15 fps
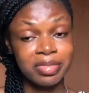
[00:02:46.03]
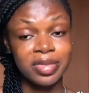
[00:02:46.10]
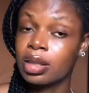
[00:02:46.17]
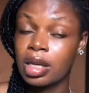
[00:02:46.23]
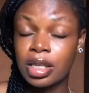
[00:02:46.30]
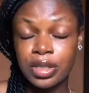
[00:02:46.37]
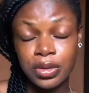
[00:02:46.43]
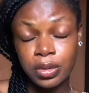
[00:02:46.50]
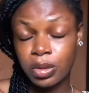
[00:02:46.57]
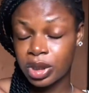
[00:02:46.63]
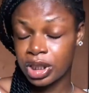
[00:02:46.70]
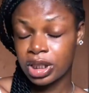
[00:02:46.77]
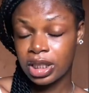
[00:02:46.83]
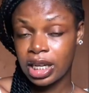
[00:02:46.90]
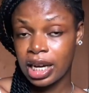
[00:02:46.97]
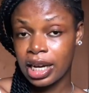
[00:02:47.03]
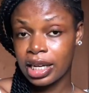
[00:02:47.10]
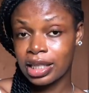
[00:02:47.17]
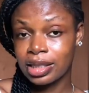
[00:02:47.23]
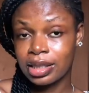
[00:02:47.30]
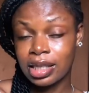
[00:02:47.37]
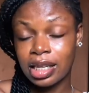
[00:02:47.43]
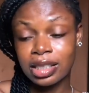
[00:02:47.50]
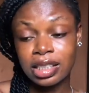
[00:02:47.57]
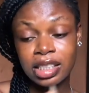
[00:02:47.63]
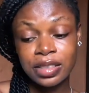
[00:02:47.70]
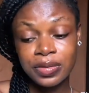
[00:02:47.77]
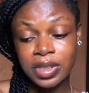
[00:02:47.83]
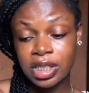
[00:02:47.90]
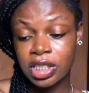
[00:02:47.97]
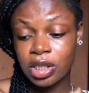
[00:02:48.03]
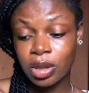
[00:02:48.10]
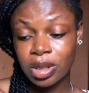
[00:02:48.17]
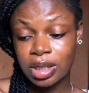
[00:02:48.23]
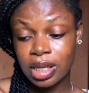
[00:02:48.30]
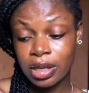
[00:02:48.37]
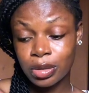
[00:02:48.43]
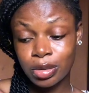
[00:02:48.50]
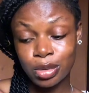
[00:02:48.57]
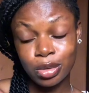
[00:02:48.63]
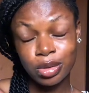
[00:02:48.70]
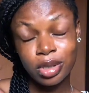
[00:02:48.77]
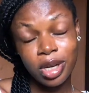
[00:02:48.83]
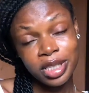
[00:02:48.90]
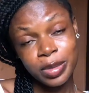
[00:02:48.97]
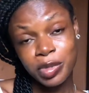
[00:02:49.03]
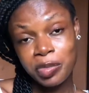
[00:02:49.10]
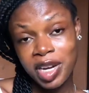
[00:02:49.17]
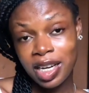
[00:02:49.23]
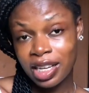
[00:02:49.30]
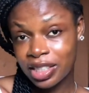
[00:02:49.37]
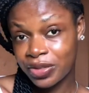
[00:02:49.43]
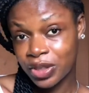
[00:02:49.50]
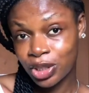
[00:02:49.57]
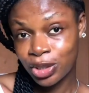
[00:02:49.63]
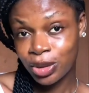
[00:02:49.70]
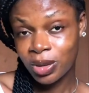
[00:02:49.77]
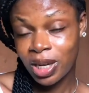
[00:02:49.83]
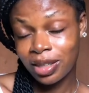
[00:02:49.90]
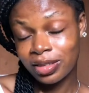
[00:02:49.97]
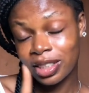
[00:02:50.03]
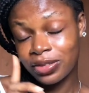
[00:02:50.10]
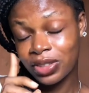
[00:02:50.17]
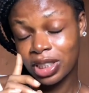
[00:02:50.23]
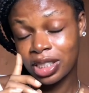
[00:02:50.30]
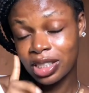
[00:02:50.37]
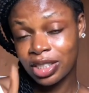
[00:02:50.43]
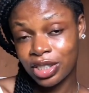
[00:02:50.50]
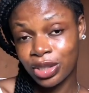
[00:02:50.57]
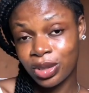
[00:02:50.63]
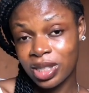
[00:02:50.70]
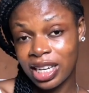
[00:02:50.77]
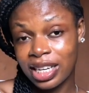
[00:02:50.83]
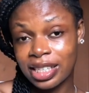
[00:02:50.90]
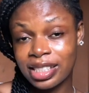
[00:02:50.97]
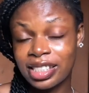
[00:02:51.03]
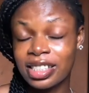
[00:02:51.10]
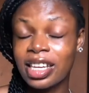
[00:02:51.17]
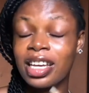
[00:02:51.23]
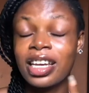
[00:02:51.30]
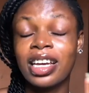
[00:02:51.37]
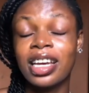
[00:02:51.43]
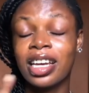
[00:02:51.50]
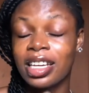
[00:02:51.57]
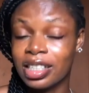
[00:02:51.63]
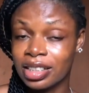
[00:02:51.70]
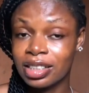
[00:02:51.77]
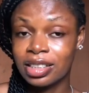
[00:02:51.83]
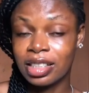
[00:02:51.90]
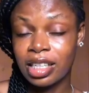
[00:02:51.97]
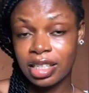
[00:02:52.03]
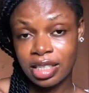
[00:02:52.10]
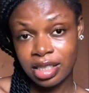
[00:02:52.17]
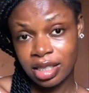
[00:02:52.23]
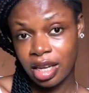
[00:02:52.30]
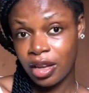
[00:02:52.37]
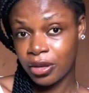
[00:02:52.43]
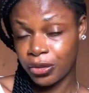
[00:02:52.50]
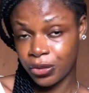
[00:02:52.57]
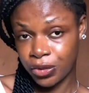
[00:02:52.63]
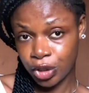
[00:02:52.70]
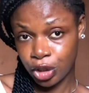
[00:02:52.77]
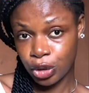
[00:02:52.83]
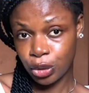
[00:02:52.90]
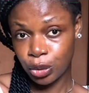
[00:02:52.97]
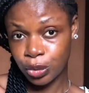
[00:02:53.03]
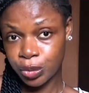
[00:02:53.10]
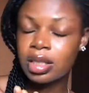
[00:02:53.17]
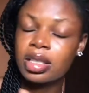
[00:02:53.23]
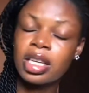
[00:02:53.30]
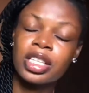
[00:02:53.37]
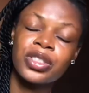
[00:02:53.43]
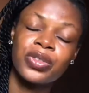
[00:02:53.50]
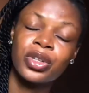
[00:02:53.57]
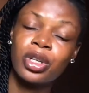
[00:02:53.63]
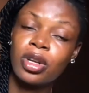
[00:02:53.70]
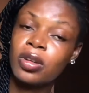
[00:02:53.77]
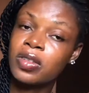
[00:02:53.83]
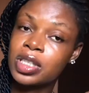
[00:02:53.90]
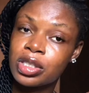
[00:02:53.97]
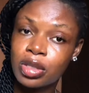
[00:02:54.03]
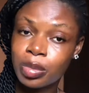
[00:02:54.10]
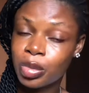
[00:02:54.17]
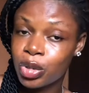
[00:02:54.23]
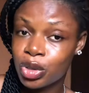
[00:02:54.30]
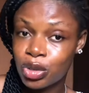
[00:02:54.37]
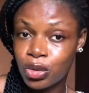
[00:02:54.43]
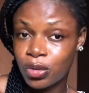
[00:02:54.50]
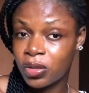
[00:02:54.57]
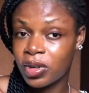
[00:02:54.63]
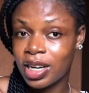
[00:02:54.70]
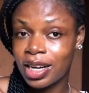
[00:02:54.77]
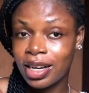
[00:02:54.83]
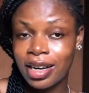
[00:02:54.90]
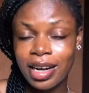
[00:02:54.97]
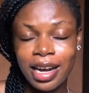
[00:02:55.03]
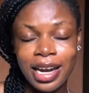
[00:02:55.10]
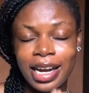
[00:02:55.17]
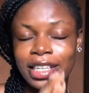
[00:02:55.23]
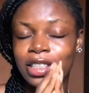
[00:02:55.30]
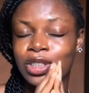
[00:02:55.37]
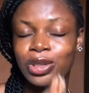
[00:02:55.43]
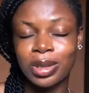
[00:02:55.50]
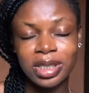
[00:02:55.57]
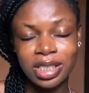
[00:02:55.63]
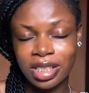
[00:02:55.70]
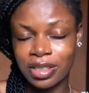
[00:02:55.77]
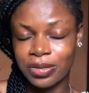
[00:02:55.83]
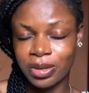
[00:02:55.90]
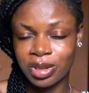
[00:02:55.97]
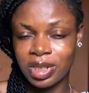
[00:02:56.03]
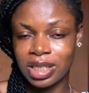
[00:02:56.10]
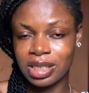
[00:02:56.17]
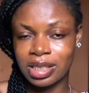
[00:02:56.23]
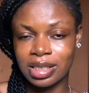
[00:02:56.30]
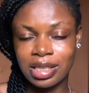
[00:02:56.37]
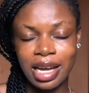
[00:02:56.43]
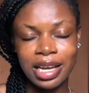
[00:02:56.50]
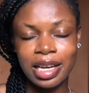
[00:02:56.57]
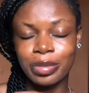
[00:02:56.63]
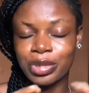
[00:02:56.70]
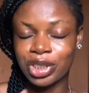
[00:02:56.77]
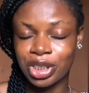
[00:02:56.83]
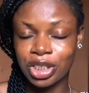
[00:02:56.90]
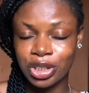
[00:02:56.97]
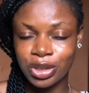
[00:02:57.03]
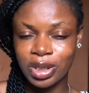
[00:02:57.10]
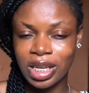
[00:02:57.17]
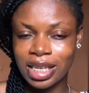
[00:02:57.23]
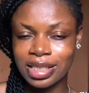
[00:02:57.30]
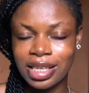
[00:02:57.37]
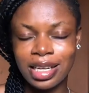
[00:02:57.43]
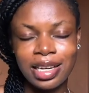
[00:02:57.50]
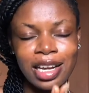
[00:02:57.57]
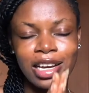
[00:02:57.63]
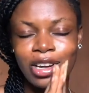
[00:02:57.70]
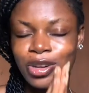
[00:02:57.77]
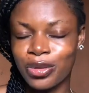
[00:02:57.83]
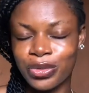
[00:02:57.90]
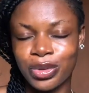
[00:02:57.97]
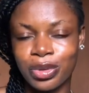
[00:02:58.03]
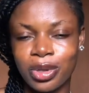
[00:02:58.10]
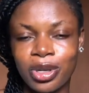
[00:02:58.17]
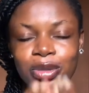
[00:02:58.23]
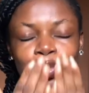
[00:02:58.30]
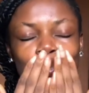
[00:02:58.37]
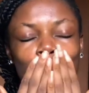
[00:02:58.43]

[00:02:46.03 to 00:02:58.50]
Thanks for watching, guys, and if this turns out to not be my last video, I'll definitely see you guys in the next video. Thanks for your love and support so far. I don't take it for granted. I appreciate you guys, and I love you all.